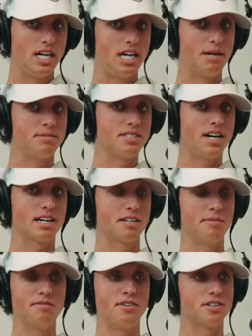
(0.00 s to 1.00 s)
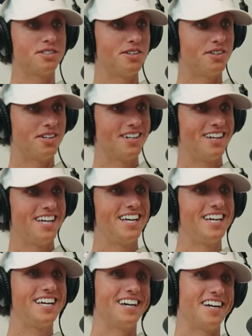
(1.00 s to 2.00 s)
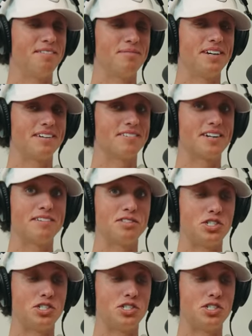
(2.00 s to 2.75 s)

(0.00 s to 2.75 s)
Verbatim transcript: Um, it's not gonna be functional, and I'm like, we're gonna have